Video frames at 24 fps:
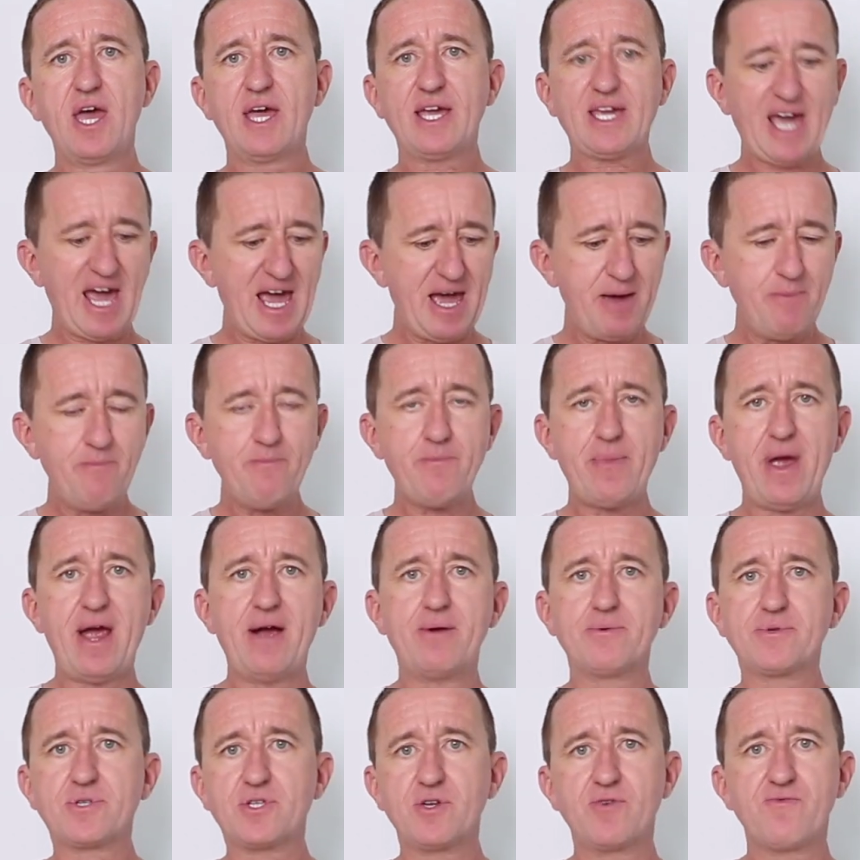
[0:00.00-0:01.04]
can
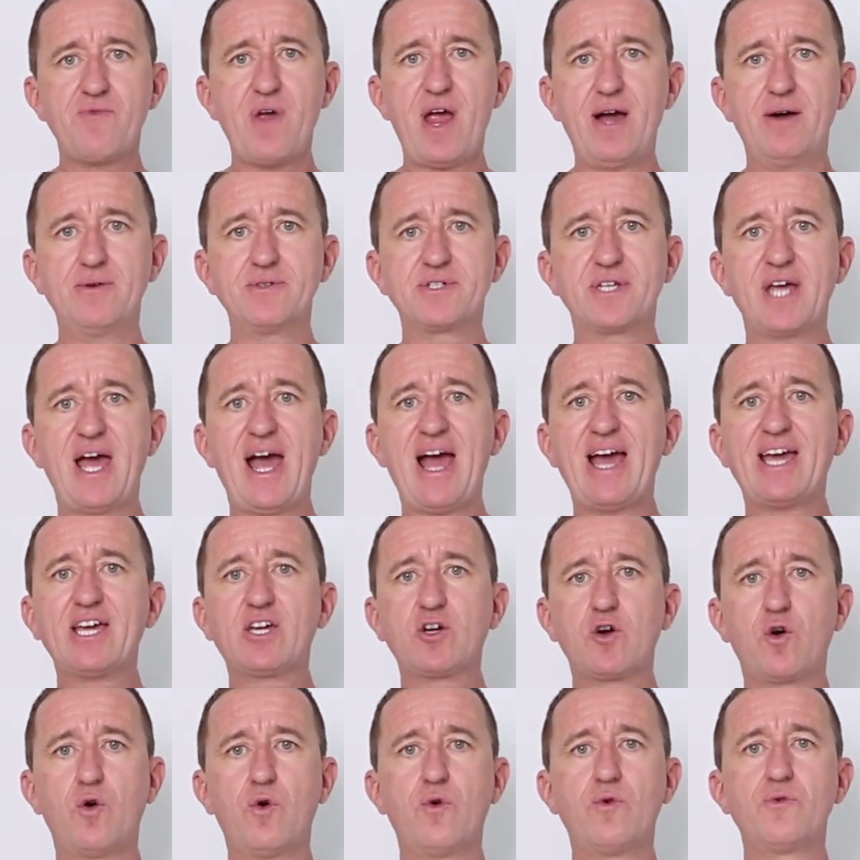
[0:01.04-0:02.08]
bounce around and
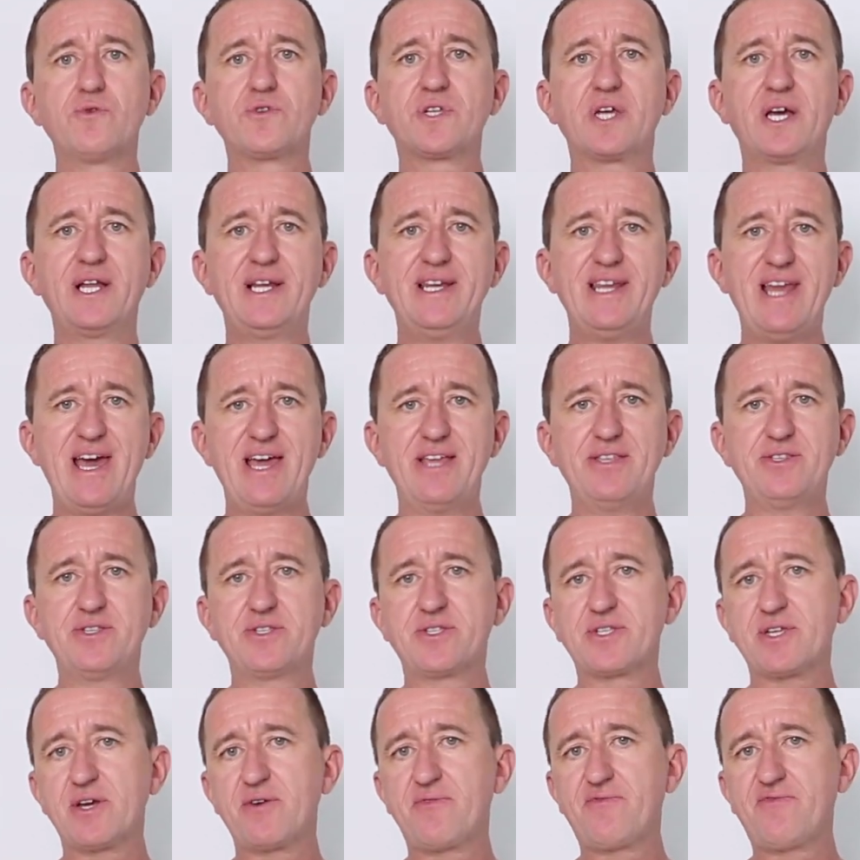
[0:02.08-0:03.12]
cause
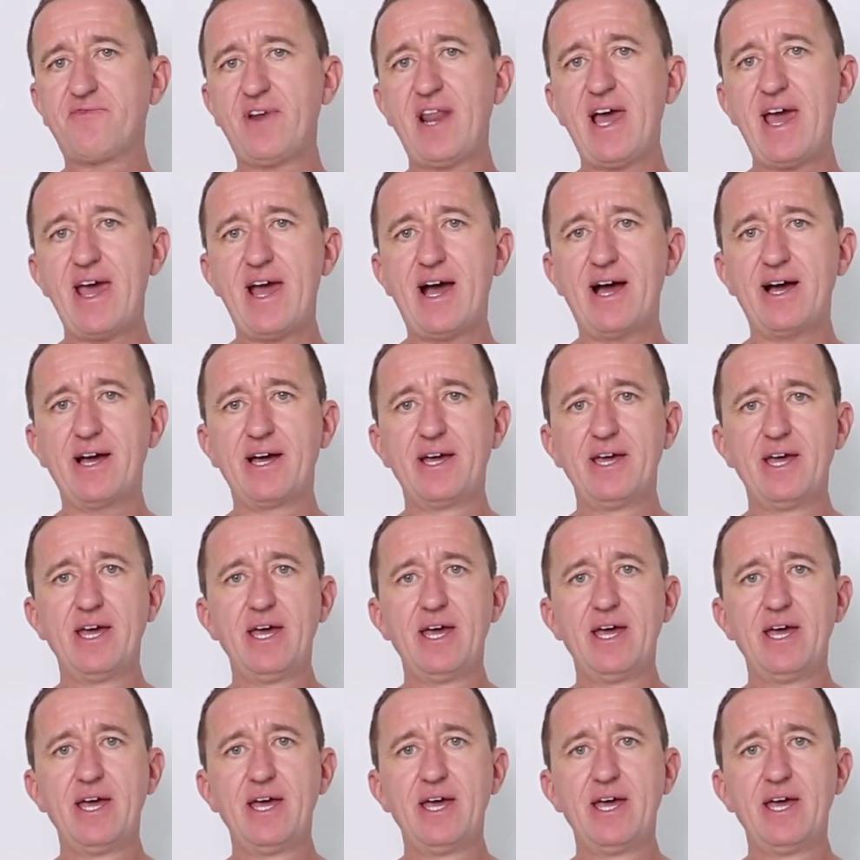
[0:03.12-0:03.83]
lens flare.